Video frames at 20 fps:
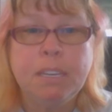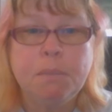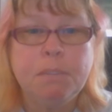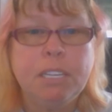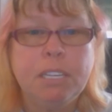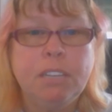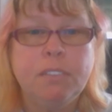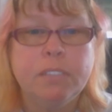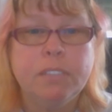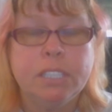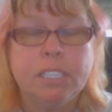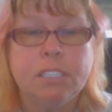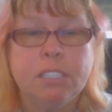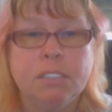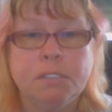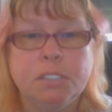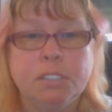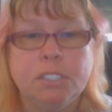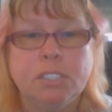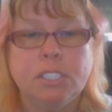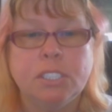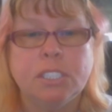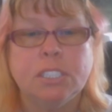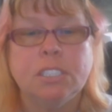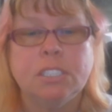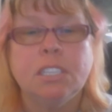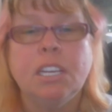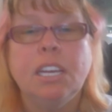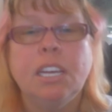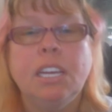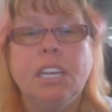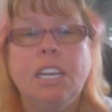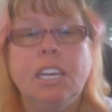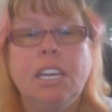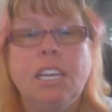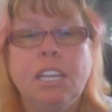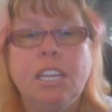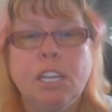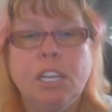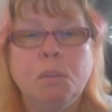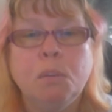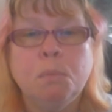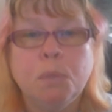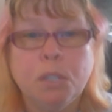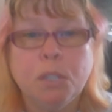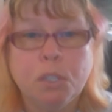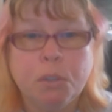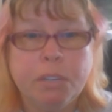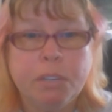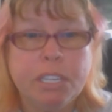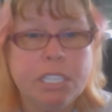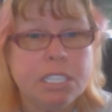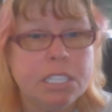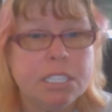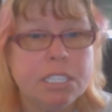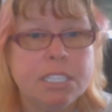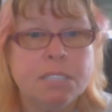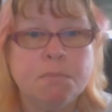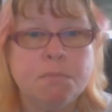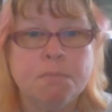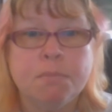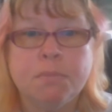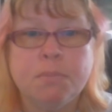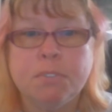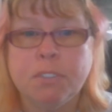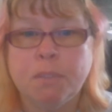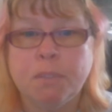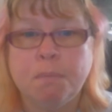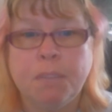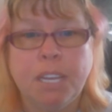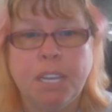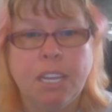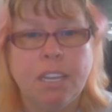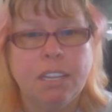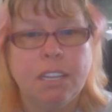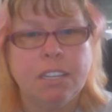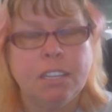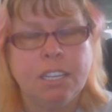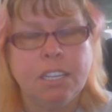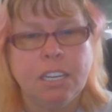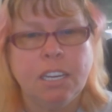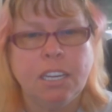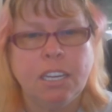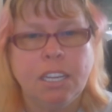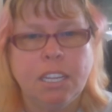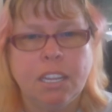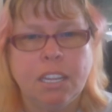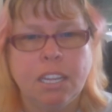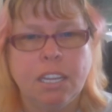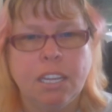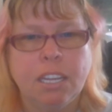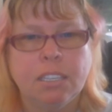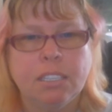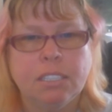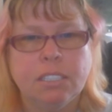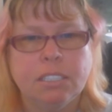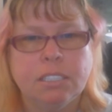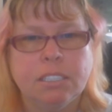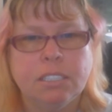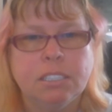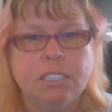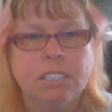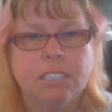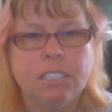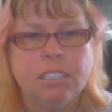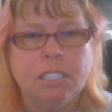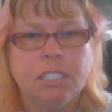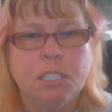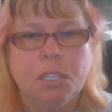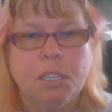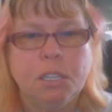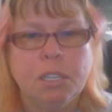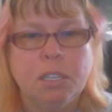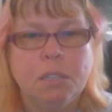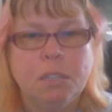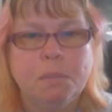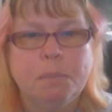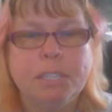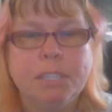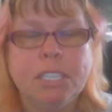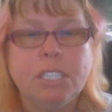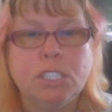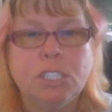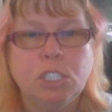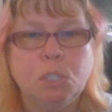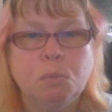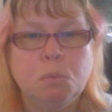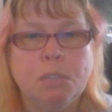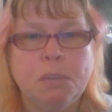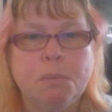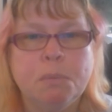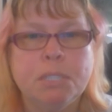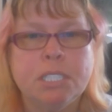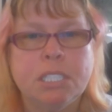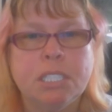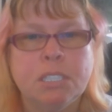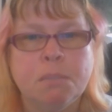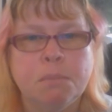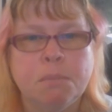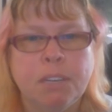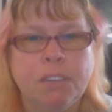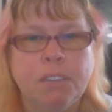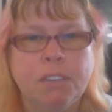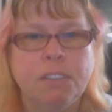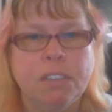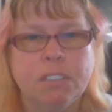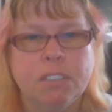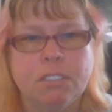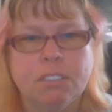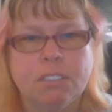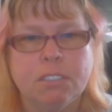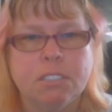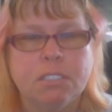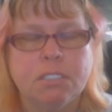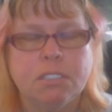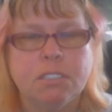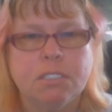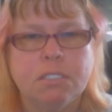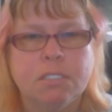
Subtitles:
maybe even in the future, hear more criticism from me than anything because you represent my views.